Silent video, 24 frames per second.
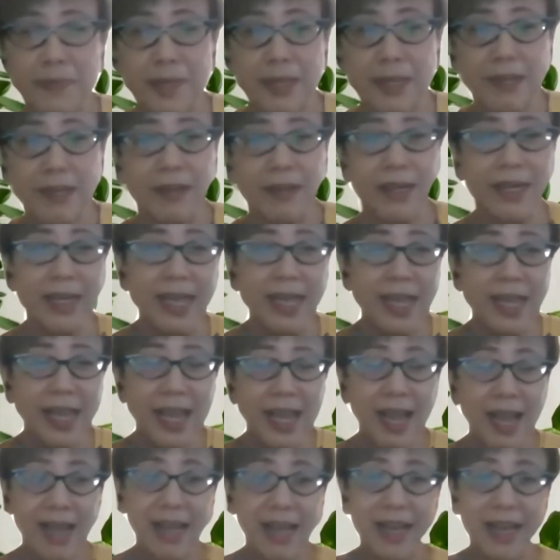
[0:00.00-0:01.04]
right?
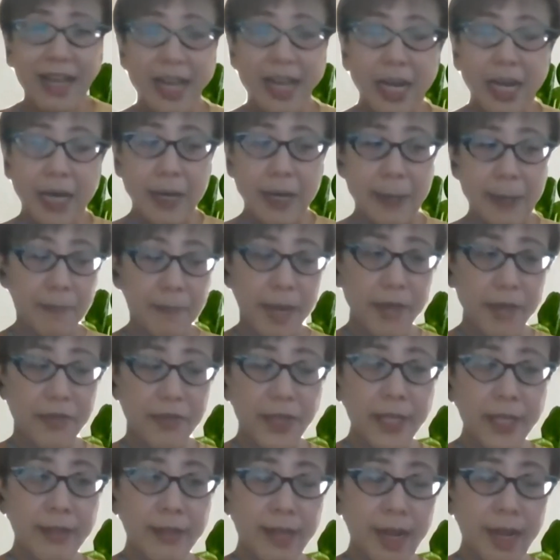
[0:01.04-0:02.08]
I
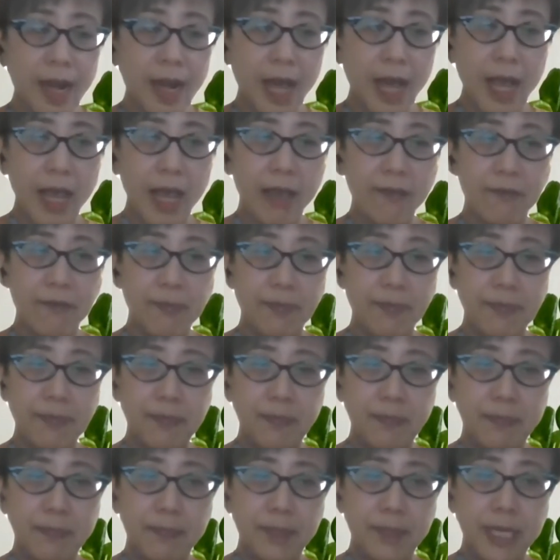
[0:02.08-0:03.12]
think that I have
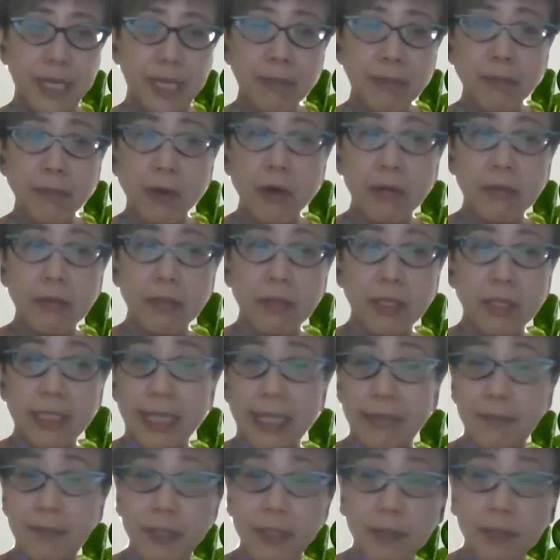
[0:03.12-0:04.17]
become more
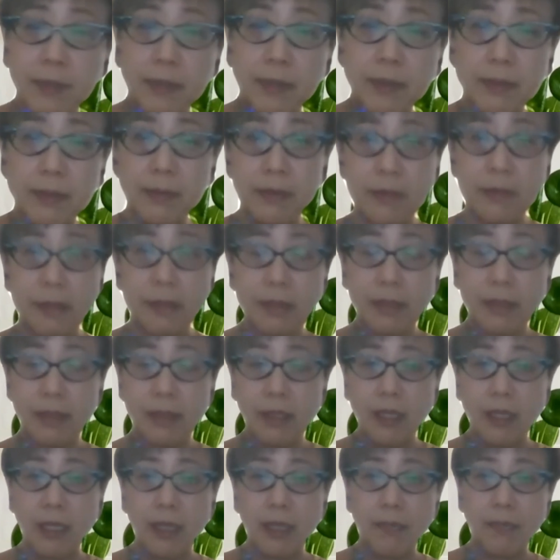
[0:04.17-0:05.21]
adaptable
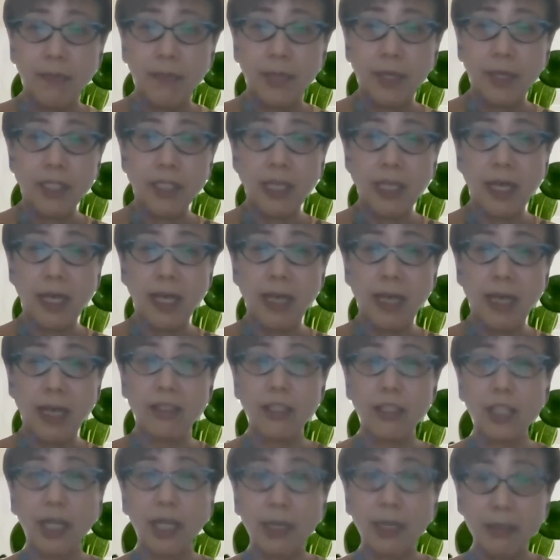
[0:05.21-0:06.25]
because I had the
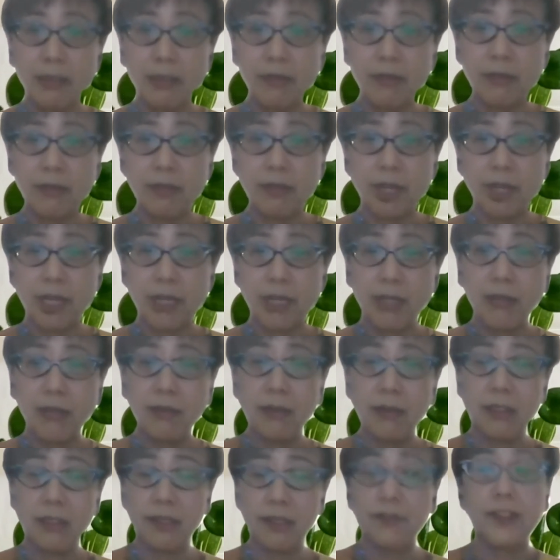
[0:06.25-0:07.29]
chance to try
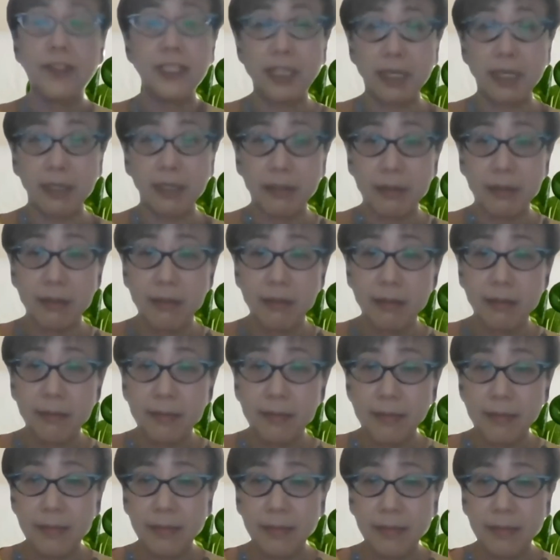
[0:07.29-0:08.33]
new different things.
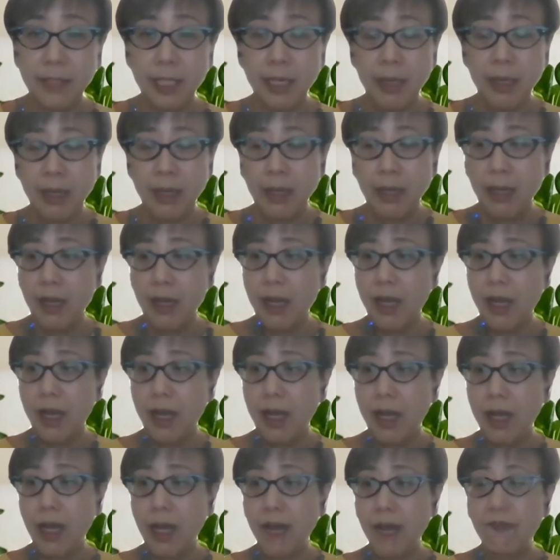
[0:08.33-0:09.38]

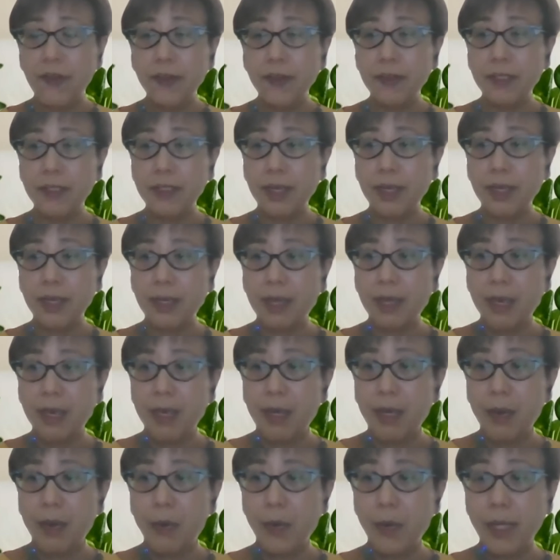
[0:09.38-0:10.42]
I felt that
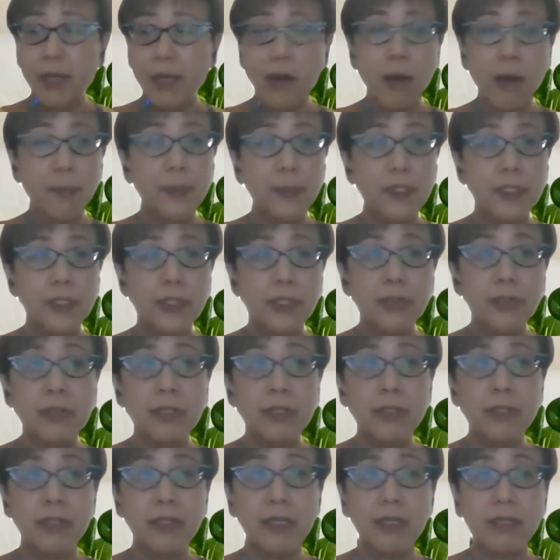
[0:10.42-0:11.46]
when
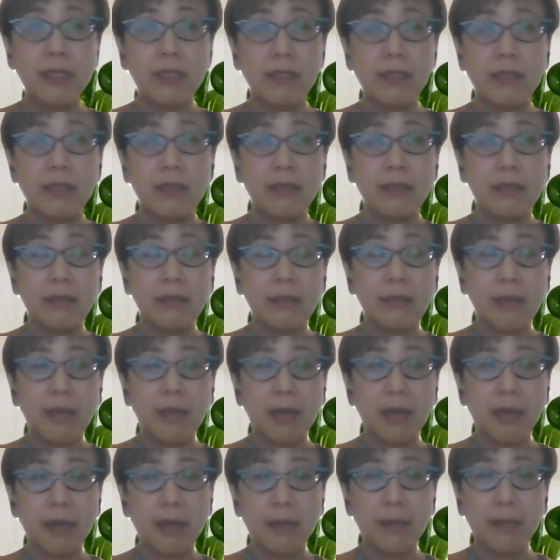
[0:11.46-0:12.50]
opportunities
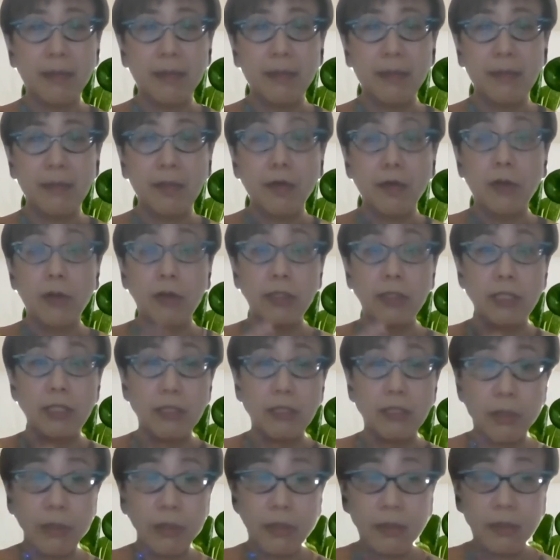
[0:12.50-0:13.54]
knock on the
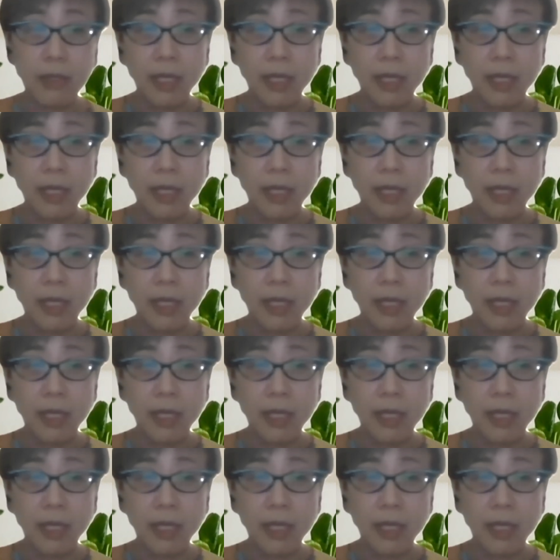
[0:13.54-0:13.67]
door,